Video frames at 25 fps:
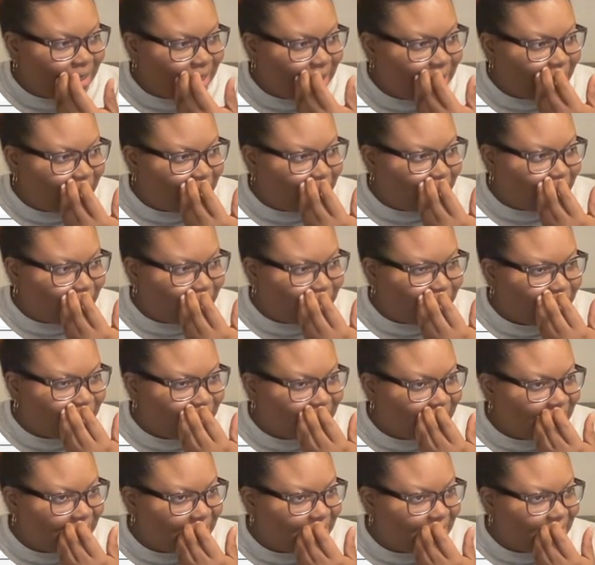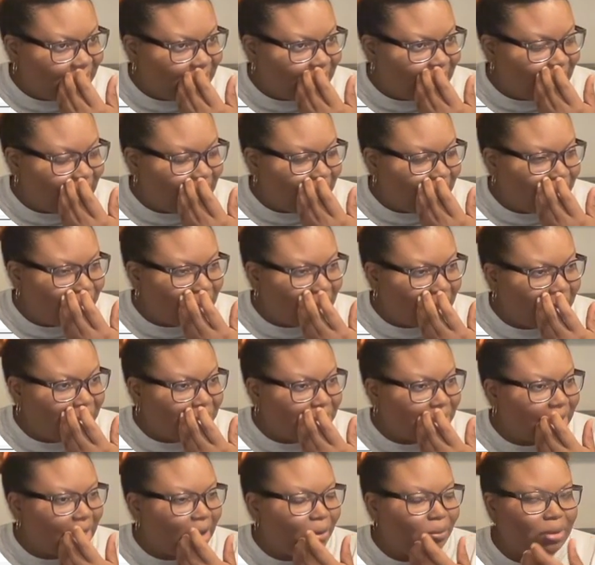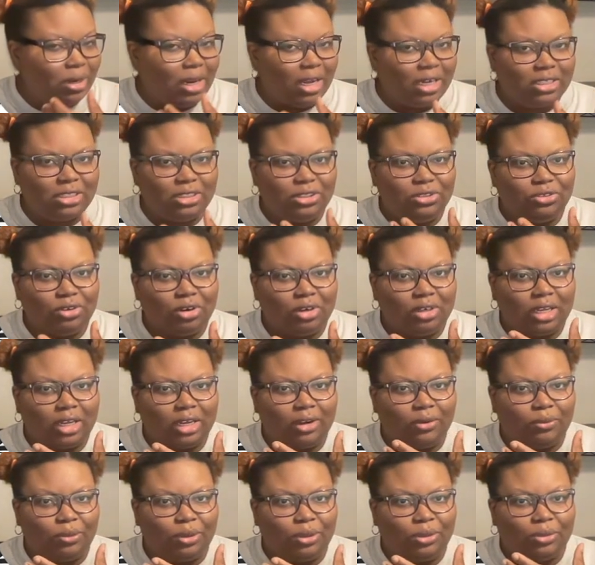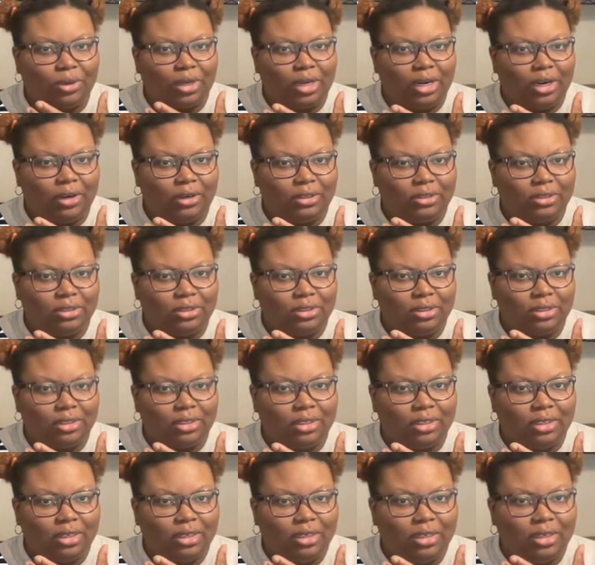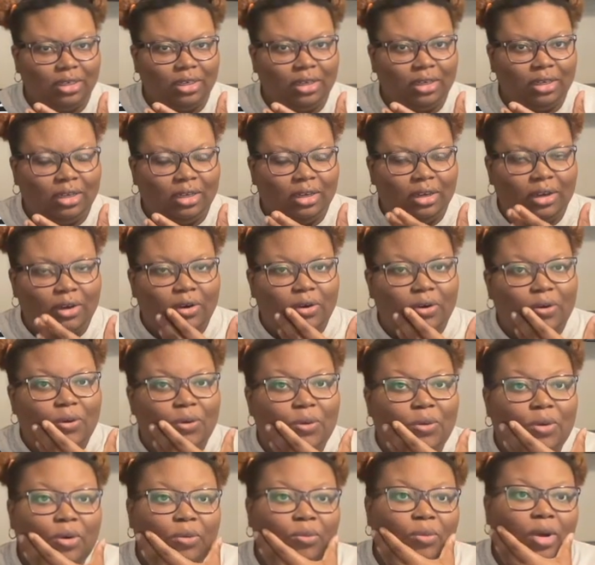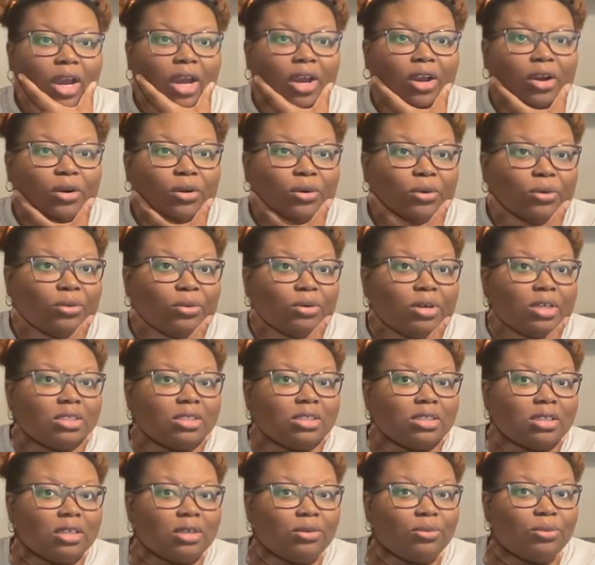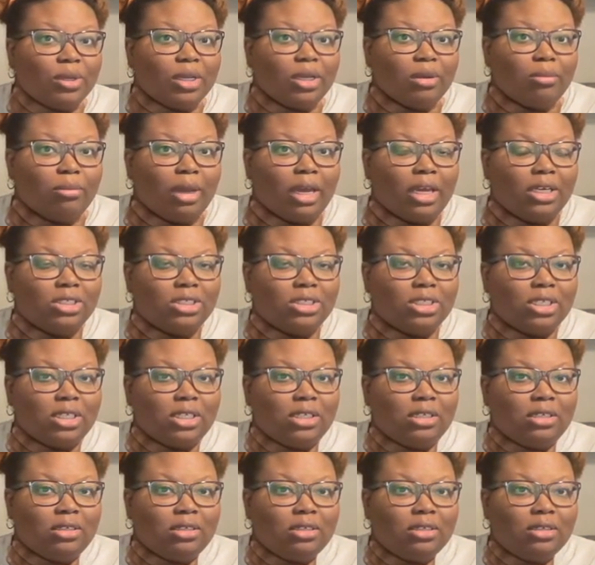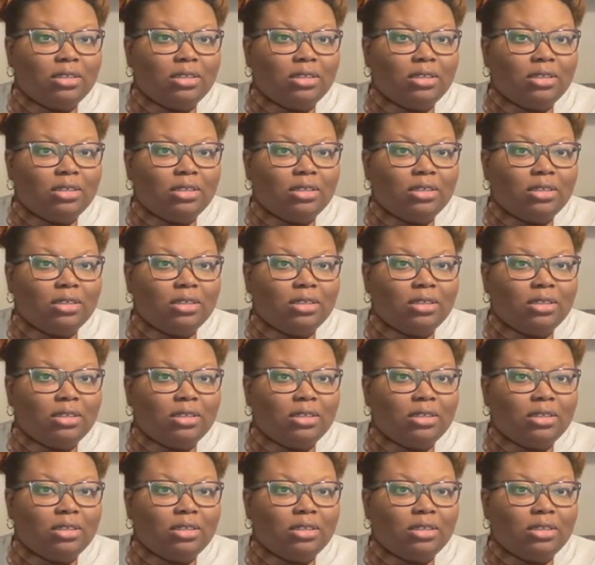I don't know. I don't I don't think I wanna actually draw like a real character. Ooh, a raccoon is a good reimagining.